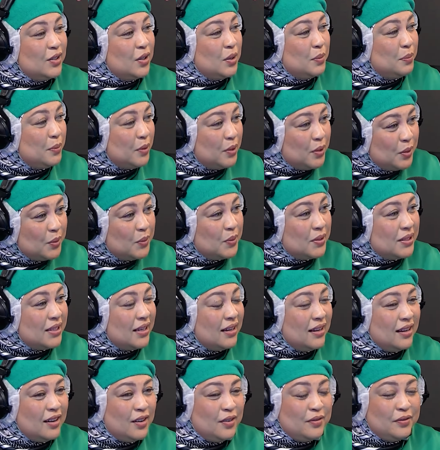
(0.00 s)
to the
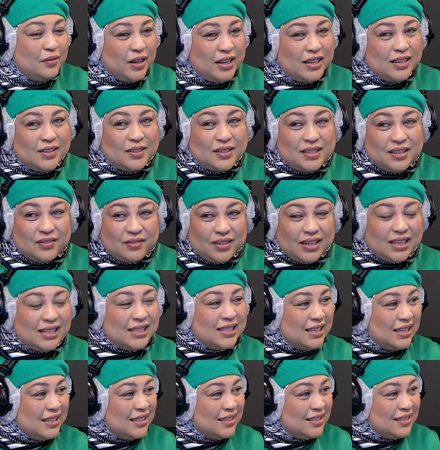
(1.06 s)
producer of Radio
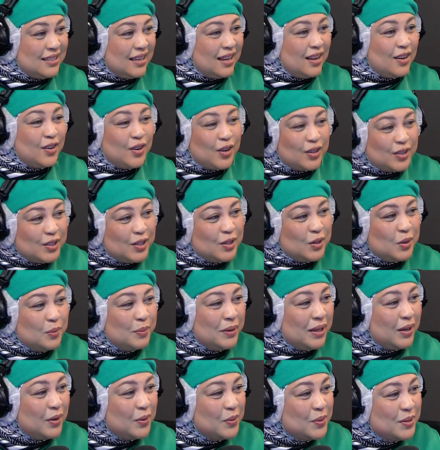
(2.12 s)
786. Continue
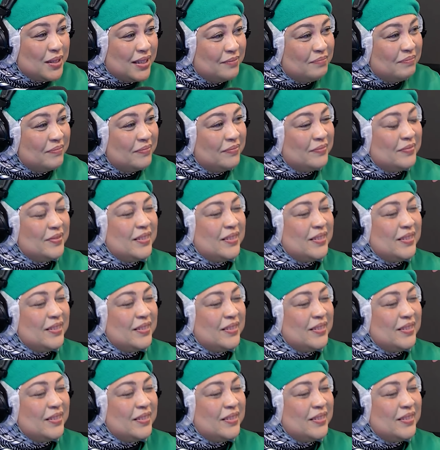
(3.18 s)
being awesome.